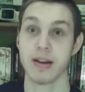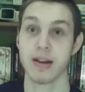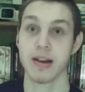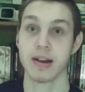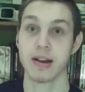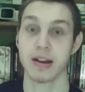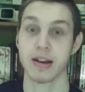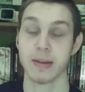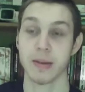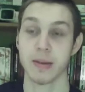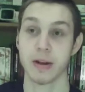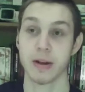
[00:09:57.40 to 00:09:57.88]

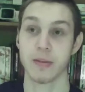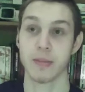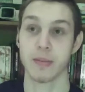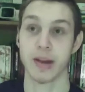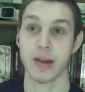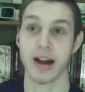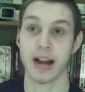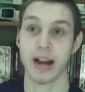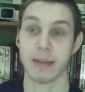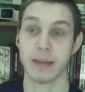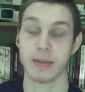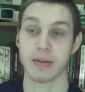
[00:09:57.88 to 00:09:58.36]
coming up
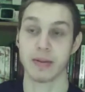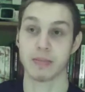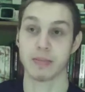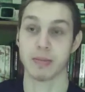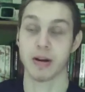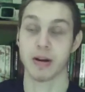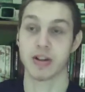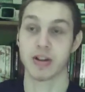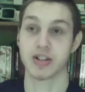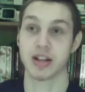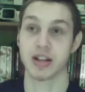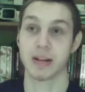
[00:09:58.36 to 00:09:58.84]
behind him and
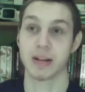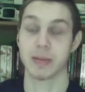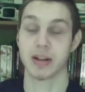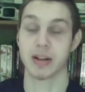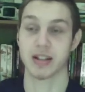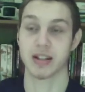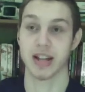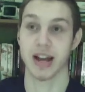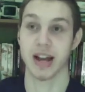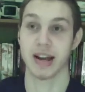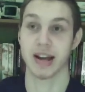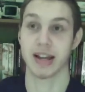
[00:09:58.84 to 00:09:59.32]
punching him and
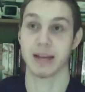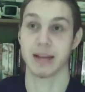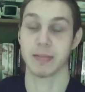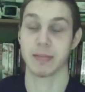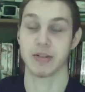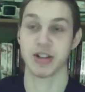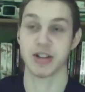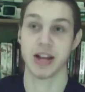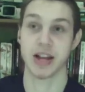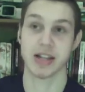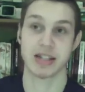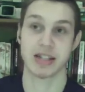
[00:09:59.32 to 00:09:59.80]
attacking him
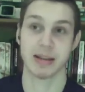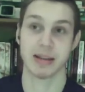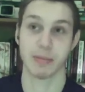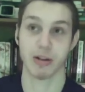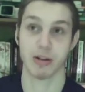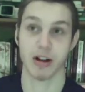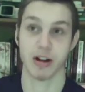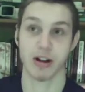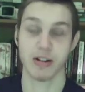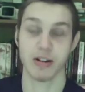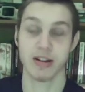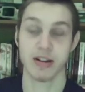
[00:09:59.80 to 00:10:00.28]
and chasing him
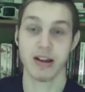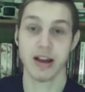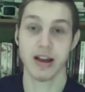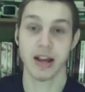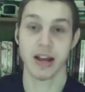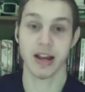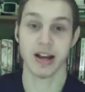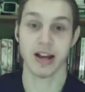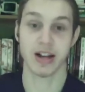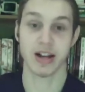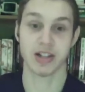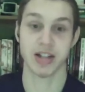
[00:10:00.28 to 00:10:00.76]
around.
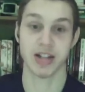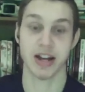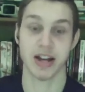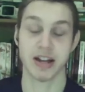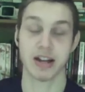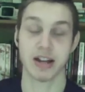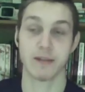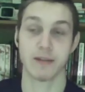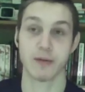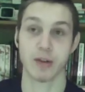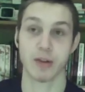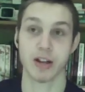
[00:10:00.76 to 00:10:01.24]
Yeah,
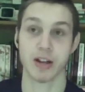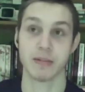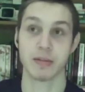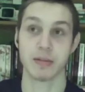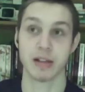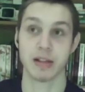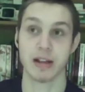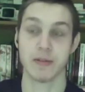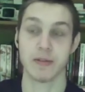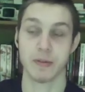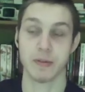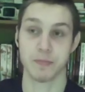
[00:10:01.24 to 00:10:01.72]
standing up for what you
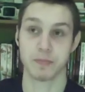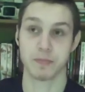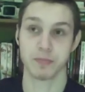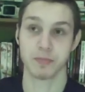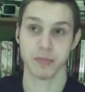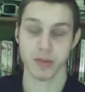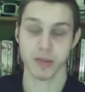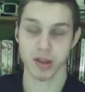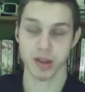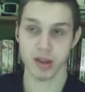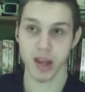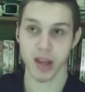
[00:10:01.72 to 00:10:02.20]
believe in.
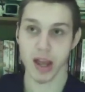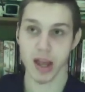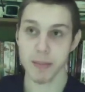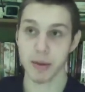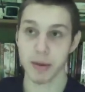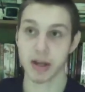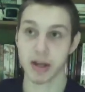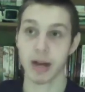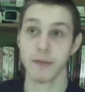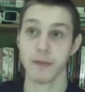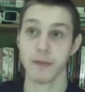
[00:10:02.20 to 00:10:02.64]
But coming